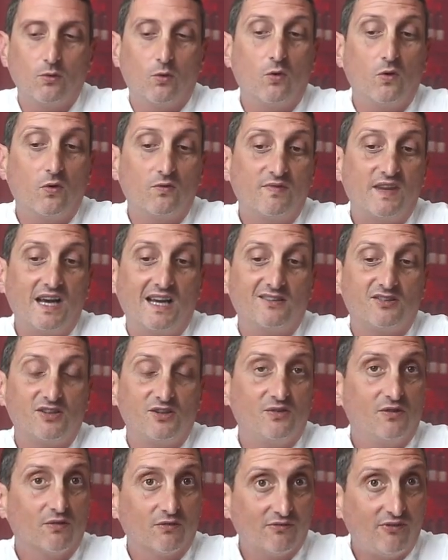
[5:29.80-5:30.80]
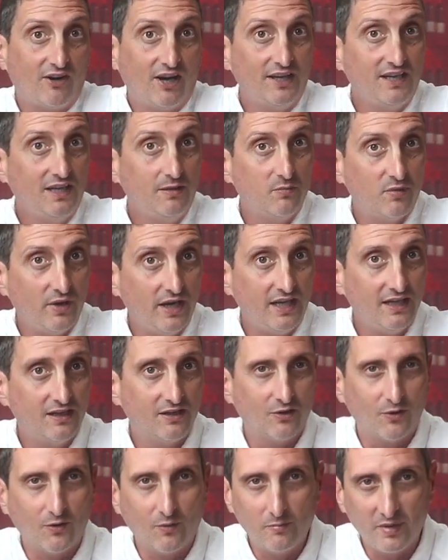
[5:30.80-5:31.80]
or that you don't find in
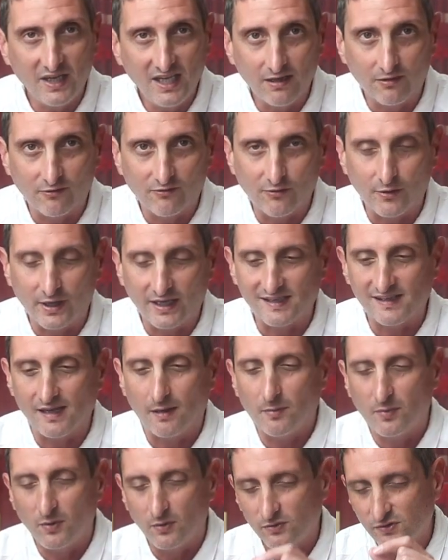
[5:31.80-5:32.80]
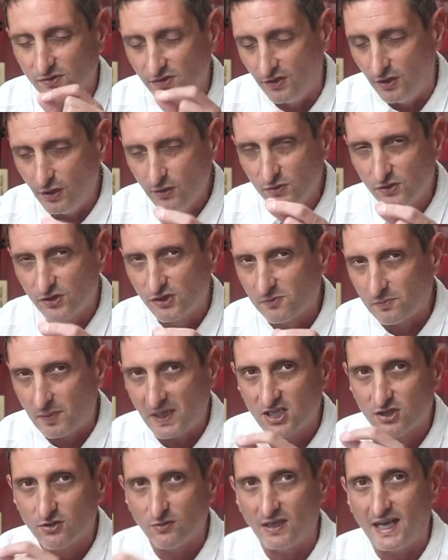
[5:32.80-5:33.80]
bread or beer, for example, those
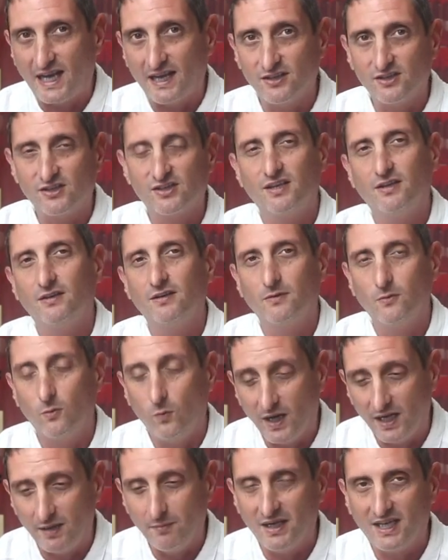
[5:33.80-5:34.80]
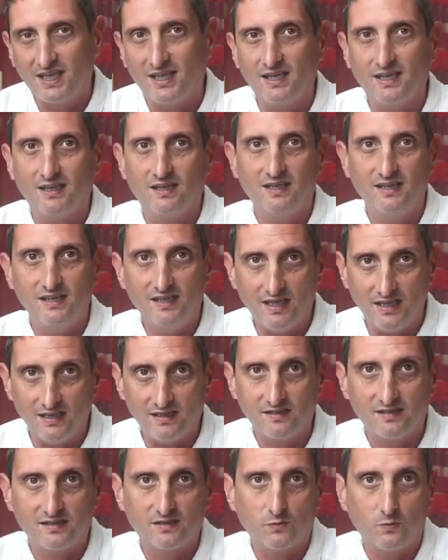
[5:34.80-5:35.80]
specialized winemaking
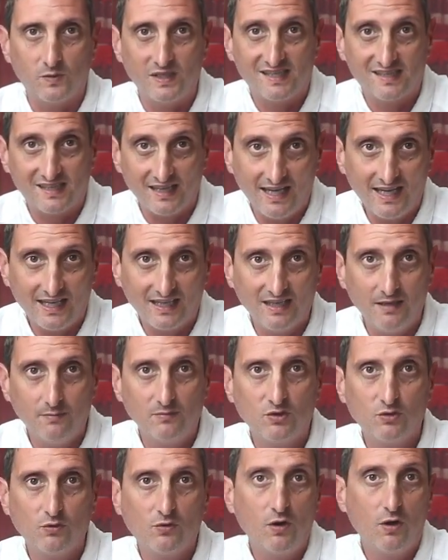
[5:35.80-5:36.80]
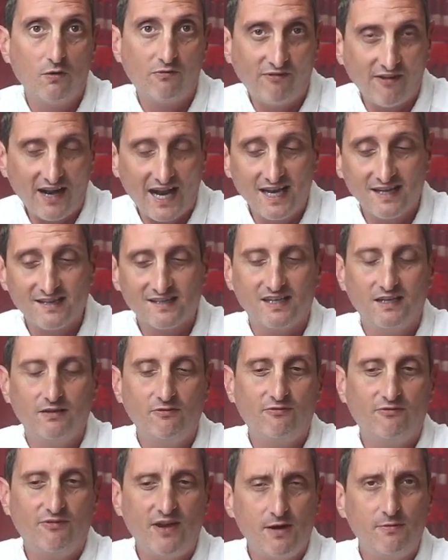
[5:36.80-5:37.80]
yeasts. We select them to grow fast
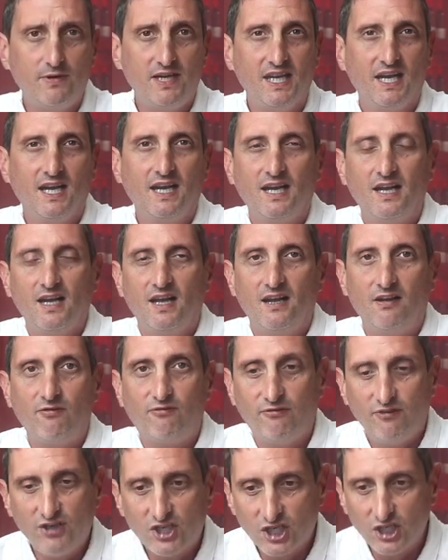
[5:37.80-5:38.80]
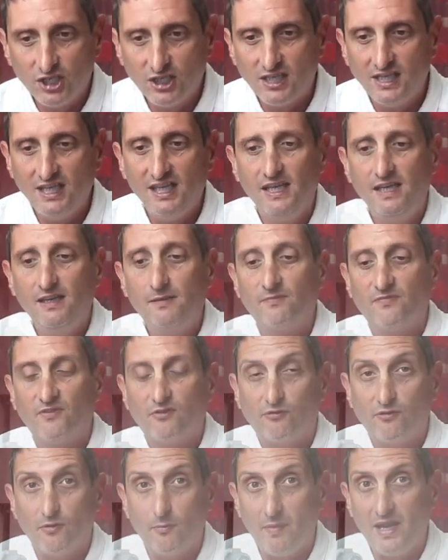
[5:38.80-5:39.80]
and very efficiently
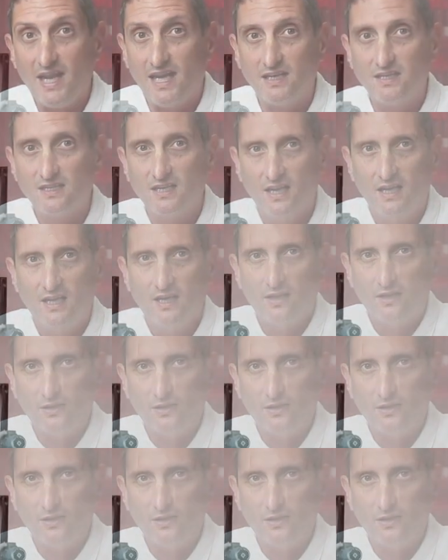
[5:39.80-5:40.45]
ferment